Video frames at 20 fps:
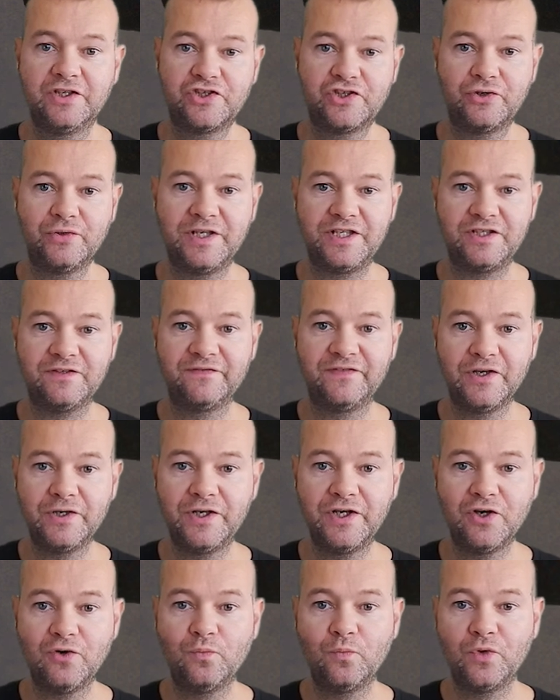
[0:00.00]
to creating your
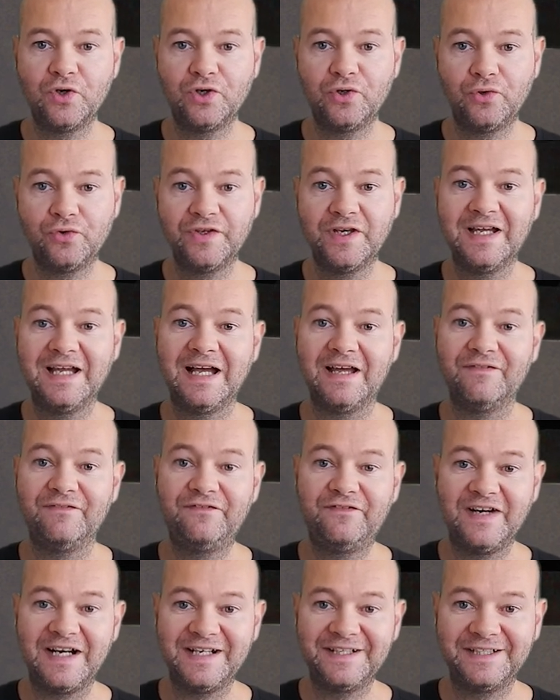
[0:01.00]
very own world and
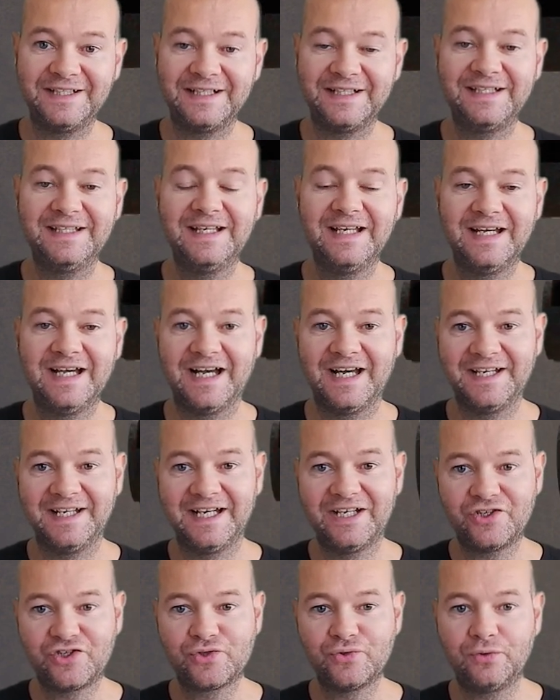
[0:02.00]
finally an
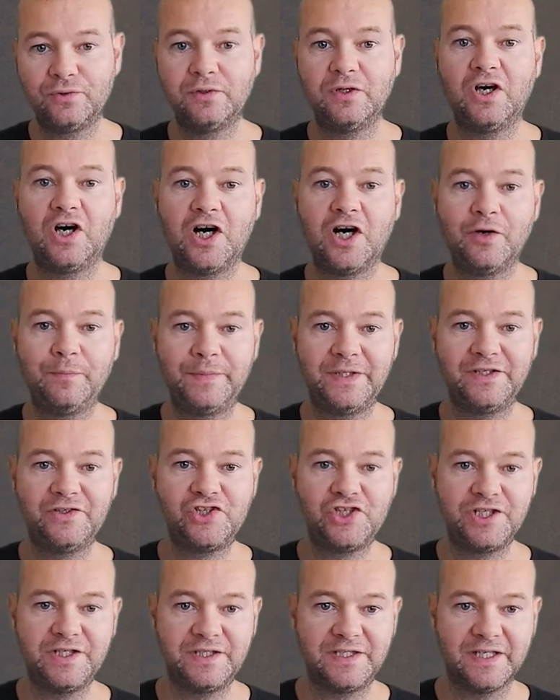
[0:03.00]
actual
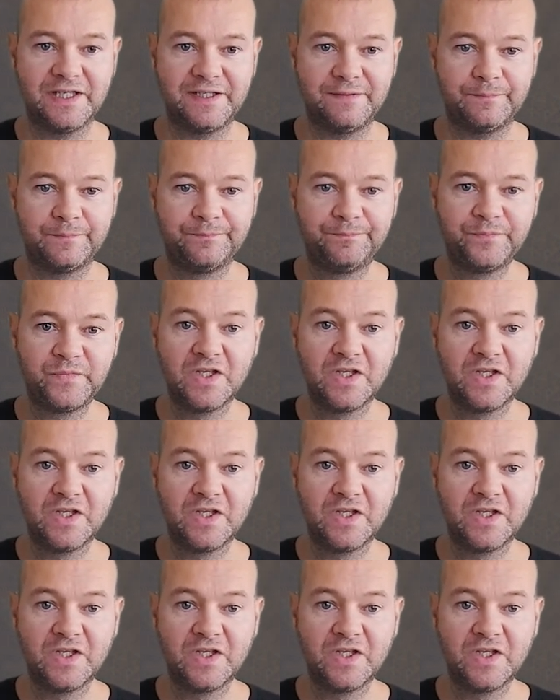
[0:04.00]
RPG game.